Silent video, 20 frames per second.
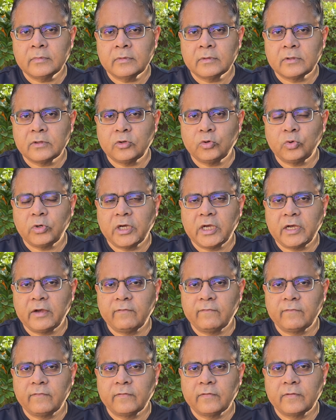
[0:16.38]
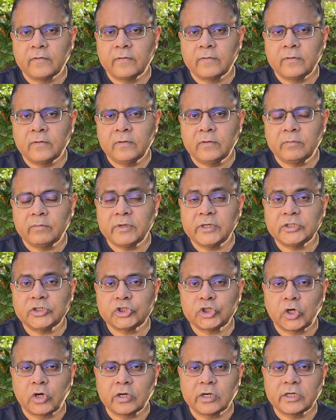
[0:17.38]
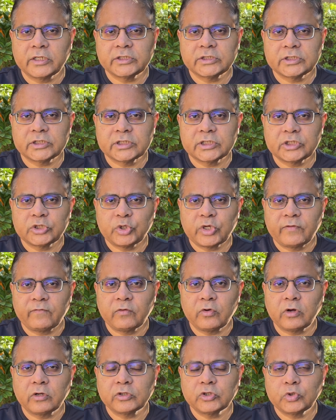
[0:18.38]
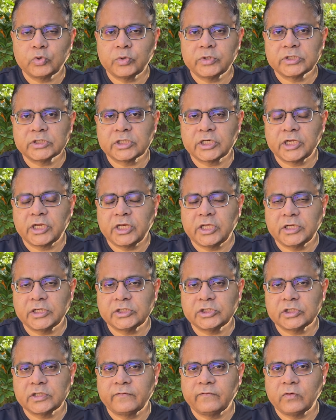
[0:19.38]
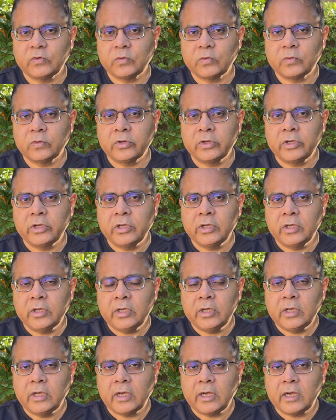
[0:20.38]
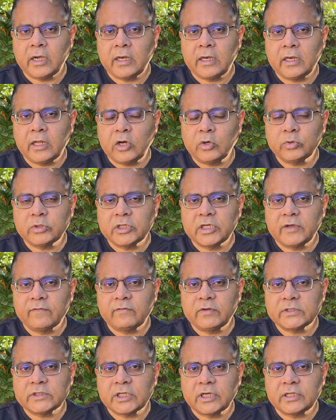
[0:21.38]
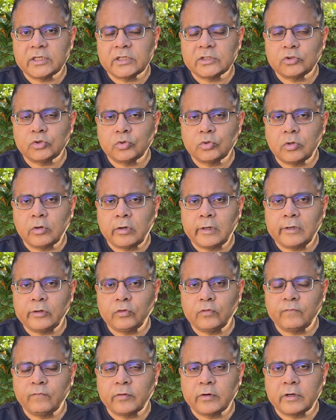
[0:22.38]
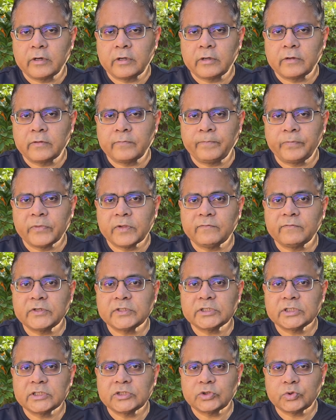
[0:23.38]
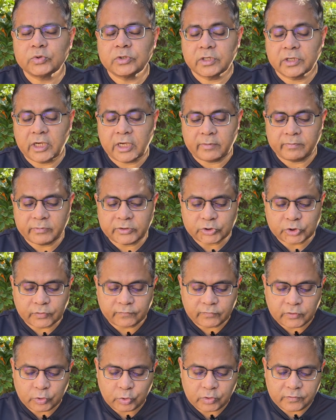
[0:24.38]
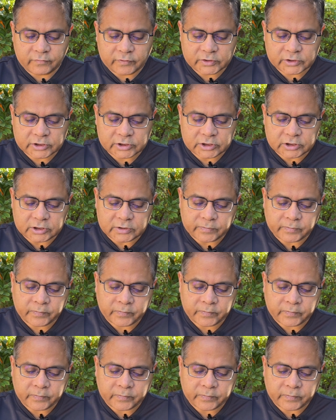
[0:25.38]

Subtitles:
you have been shortlisted, you have gone through a screening interview, and now they have decided to call you for a visit to the campus of the university.